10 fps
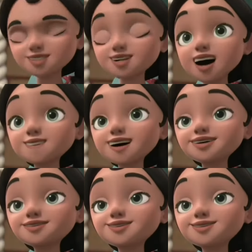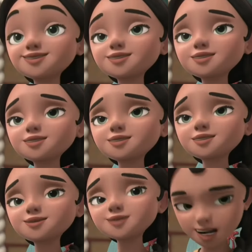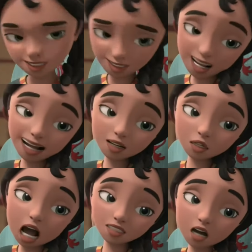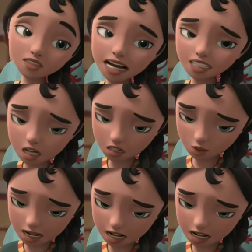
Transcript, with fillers: I'd love that. But it's kind of hard to dance on